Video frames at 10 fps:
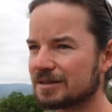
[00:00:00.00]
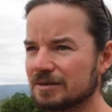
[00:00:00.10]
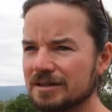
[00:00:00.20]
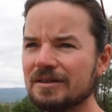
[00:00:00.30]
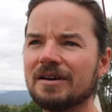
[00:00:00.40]
It's
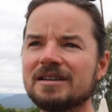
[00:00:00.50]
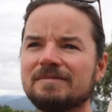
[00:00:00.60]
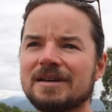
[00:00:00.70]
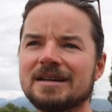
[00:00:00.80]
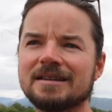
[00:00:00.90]
also nice
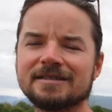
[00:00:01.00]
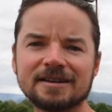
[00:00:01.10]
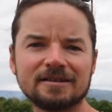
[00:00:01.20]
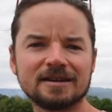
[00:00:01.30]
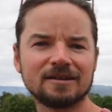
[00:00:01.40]
being in this
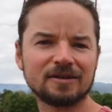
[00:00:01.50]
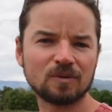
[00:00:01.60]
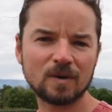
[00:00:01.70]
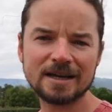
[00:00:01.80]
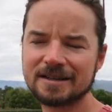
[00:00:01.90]
area on
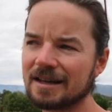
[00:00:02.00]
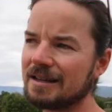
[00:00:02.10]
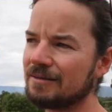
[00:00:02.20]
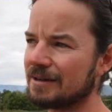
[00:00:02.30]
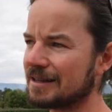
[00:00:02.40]
a
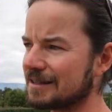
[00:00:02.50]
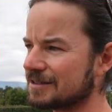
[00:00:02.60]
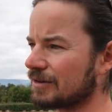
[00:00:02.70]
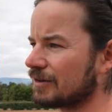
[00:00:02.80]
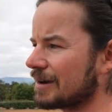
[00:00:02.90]
weekday when
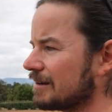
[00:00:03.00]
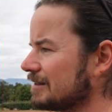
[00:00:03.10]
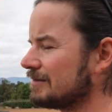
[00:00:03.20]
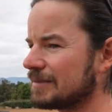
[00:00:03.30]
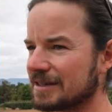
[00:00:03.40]
it's not
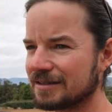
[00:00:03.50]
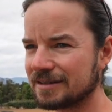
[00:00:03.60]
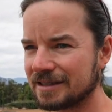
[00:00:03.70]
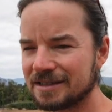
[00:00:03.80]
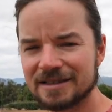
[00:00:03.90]
crowded
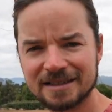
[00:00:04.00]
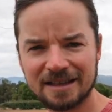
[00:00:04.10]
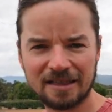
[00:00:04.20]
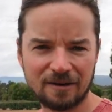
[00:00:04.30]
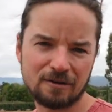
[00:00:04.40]
because you just
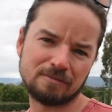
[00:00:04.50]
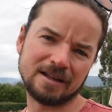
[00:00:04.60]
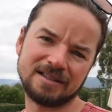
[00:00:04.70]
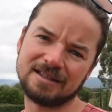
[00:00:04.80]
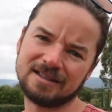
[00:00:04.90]
get the whole
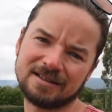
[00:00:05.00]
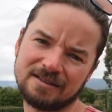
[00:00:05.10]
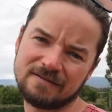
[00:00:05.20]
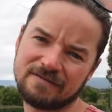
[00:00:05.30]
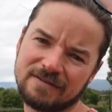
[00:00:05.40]
place to
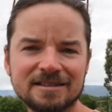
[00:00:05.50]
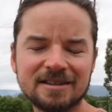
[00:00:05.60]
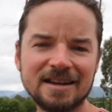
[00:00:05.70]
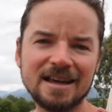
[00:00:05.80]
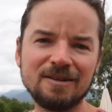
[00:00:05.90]
yourself.
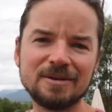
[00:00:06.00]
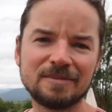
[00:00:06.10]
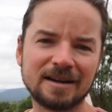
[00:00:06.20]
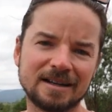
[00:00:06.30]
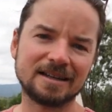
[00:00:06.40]
So now we
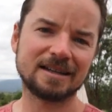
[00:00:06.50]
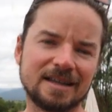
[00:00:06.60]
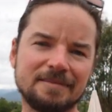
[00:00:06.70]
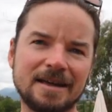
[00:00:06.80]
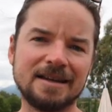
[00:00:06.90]
might
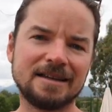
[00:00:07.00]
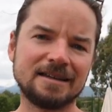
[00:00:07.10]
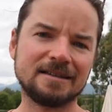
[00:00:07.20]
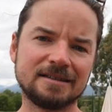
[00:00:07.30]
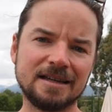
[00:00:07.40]
keep
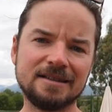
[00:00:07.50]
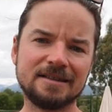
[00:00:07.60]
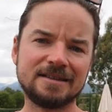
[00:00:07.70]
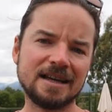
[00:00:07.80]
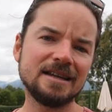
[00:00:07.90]
heading in
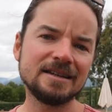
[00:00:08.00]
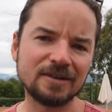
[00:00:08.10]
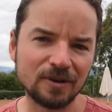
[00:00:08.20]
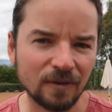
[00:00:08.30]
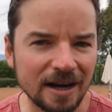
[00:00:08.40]
the
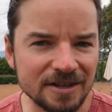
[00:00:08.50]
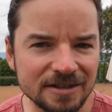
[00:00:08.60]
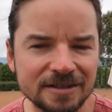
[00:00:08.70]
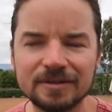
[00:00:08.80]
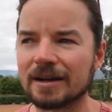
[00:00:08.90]
Dandenong
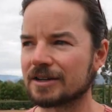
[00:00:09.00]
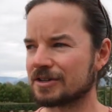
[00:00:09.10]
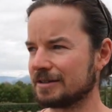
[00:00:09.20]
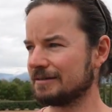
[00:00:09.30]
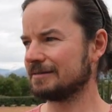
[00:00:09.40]
Ranges
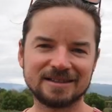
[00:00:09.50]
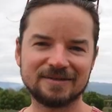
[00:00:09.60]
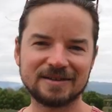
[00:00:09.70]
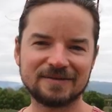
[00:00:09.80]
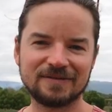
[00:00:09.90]
direction, see
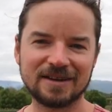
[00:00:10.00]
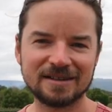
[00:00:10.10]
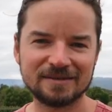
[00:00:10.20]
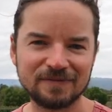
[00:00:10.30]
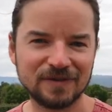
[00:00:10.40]
if we can
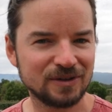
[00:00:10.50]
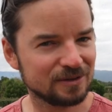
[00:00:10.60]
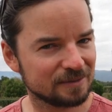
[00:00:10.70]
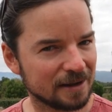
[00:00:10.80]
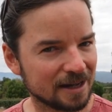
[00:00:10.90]
find some
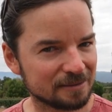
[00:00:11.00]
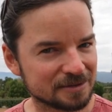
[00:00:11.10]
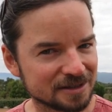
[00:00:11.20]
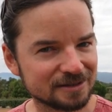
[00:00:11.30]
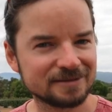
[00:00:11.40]
views perhaps.